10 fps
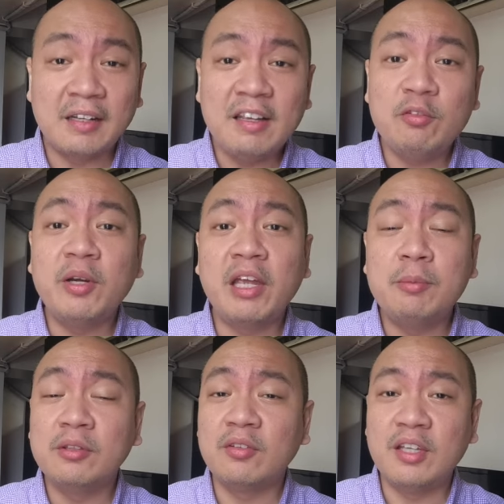at least we're
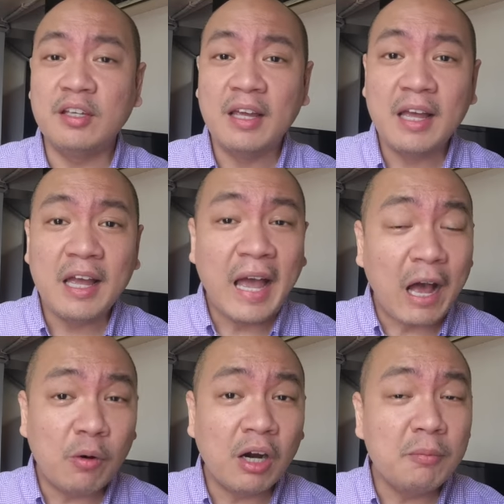able to see
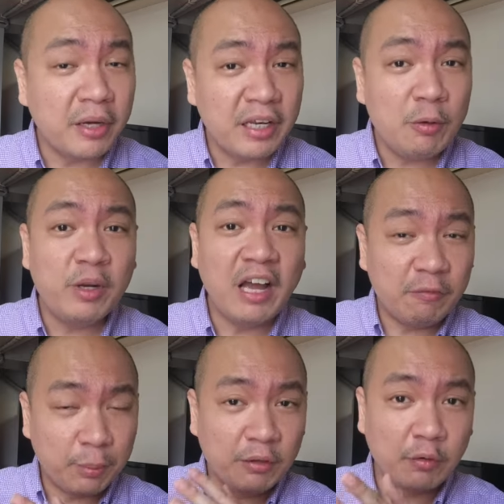how our money would
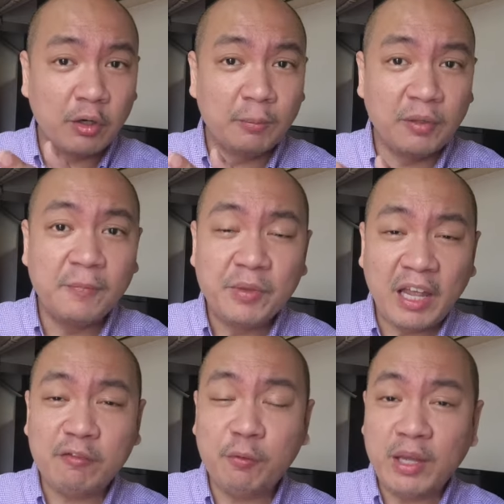have performed
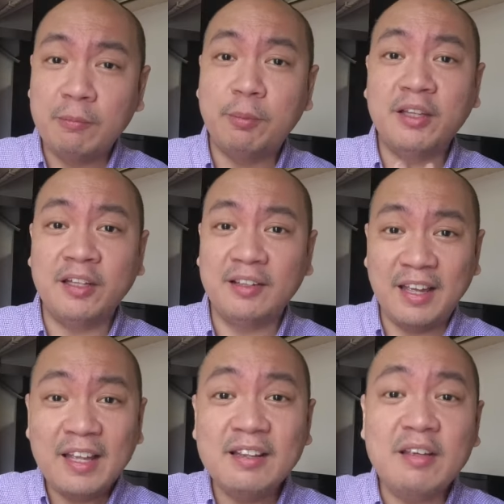if we had put it
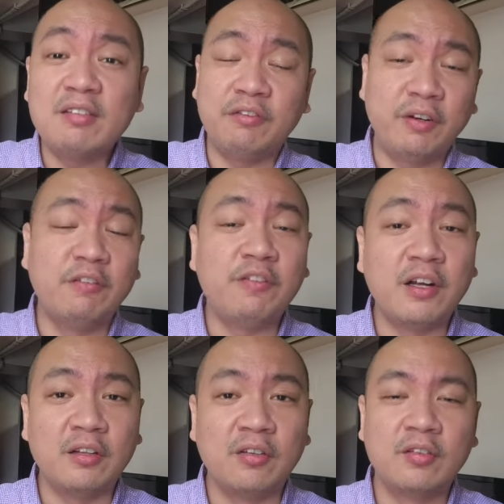in these different
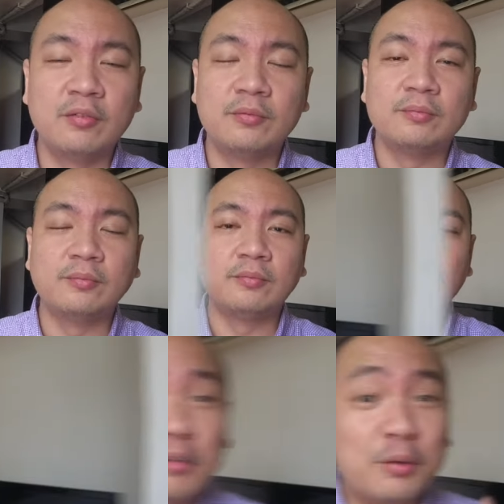funds.
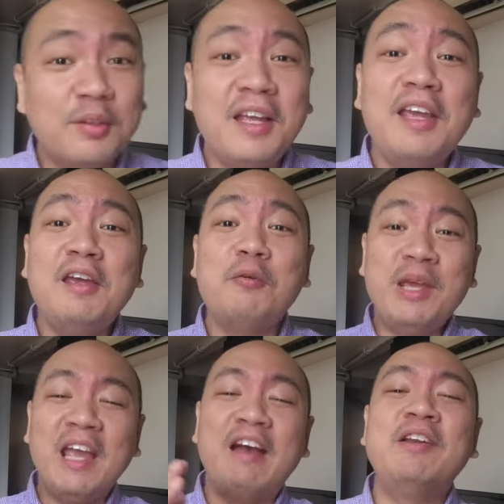So today,
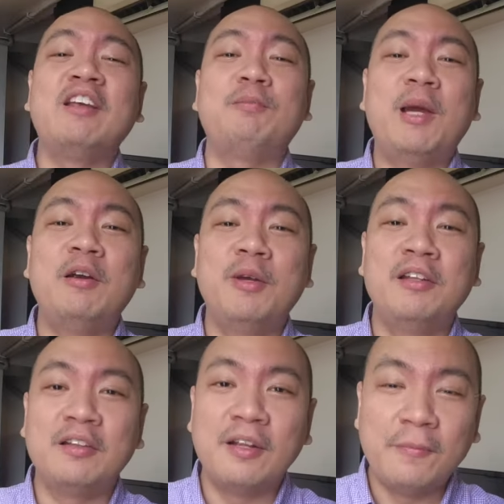we have an
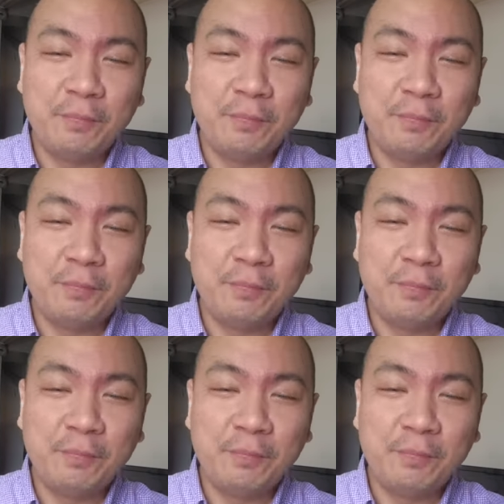experiment.